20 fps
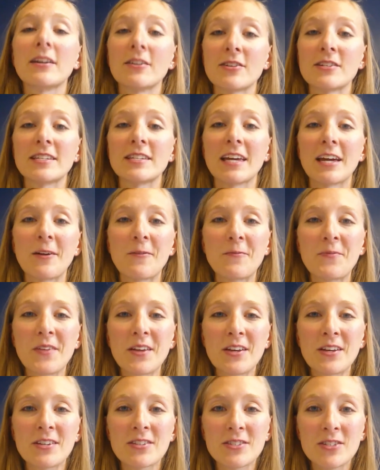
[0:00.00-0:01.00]
I understand.
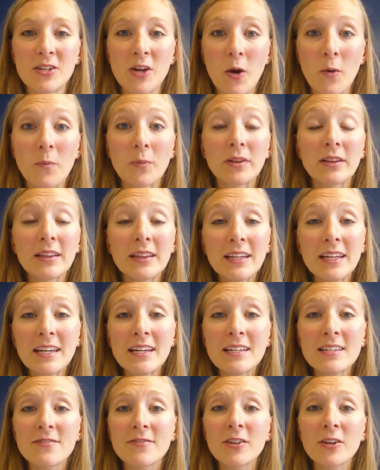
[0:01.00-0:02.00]
So
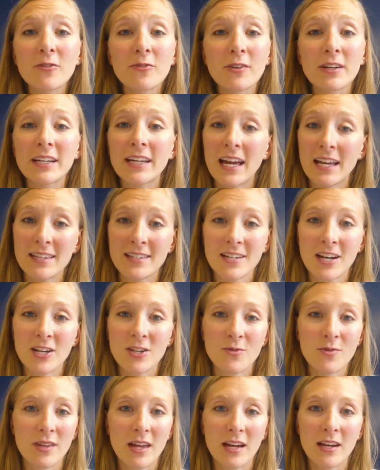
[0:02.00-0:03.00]
please feel free to get in
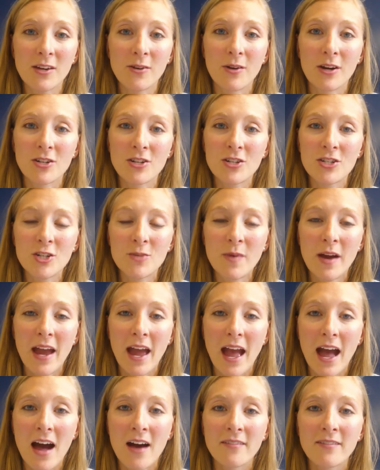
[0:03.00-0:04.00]
touch with any questions you
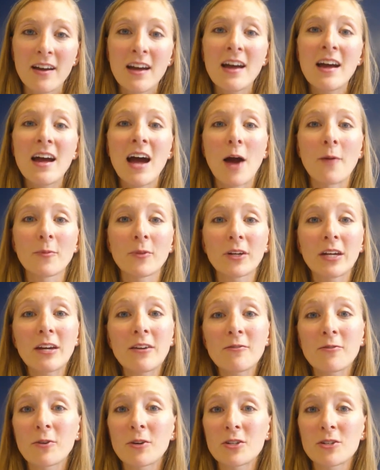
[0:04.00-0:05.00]
might have. I'm
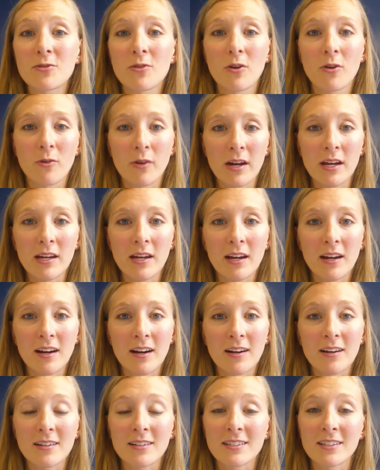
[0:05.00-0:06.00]
looking forward to a great
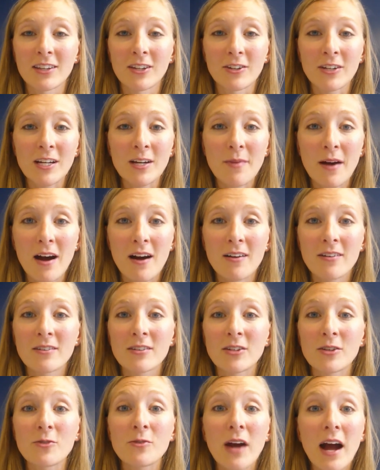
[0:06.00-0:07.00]
year learning
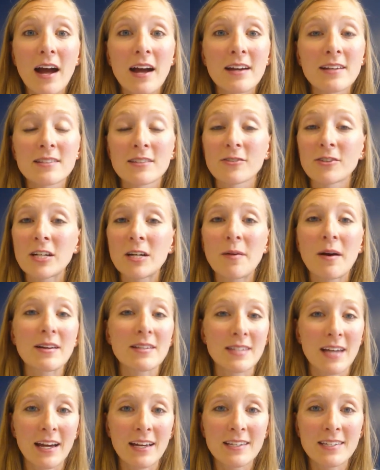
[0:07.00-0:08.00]
about you guys, learning
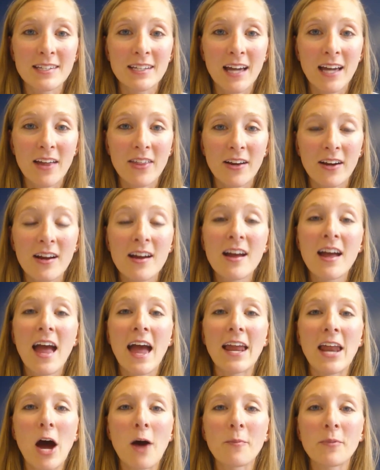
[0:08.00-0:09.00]
about science together,
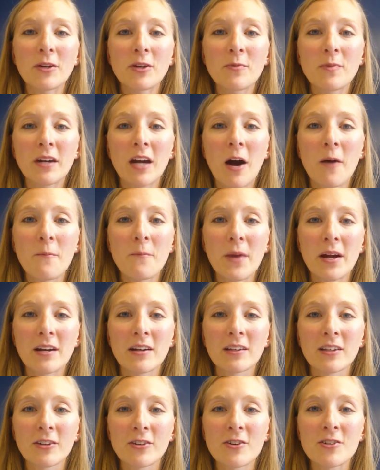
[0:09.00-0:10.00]
and helping you become
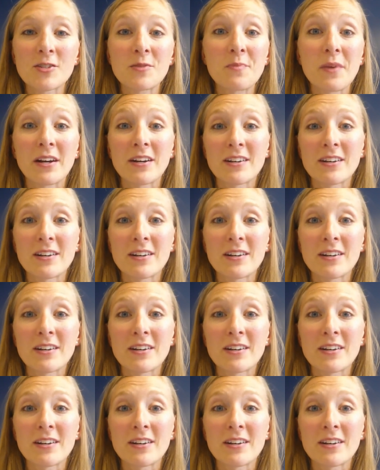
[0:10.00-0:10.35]
better learners and